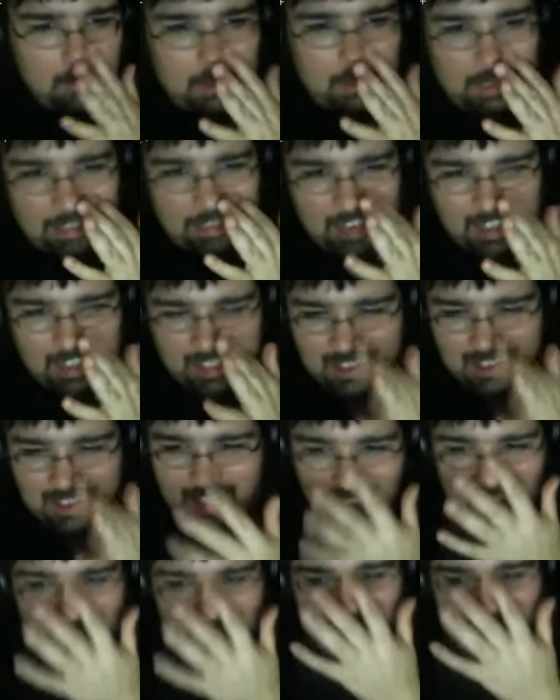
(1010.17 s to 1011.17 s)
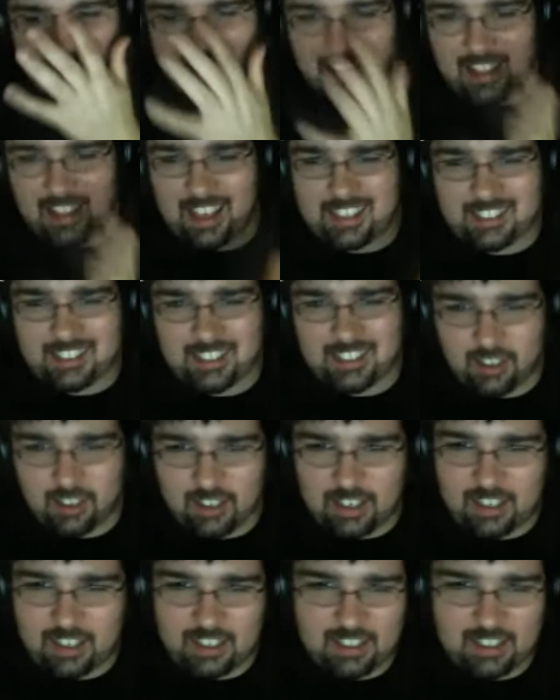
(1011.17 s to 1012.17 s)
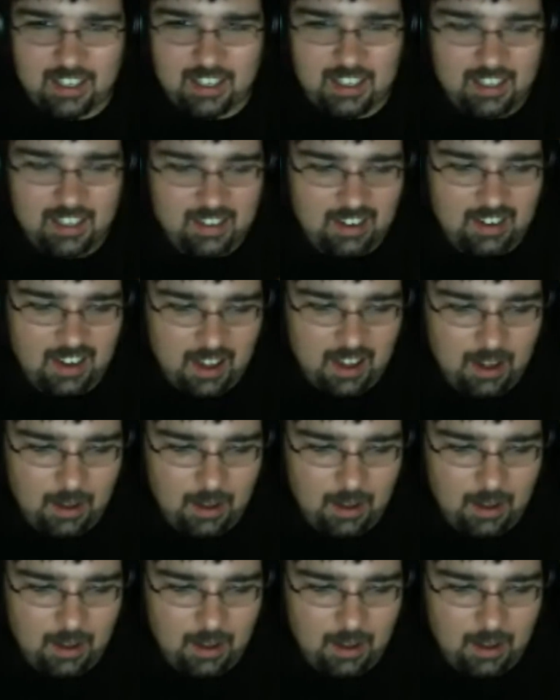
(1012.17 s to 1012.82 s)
mean, I think anything less and you're gonna get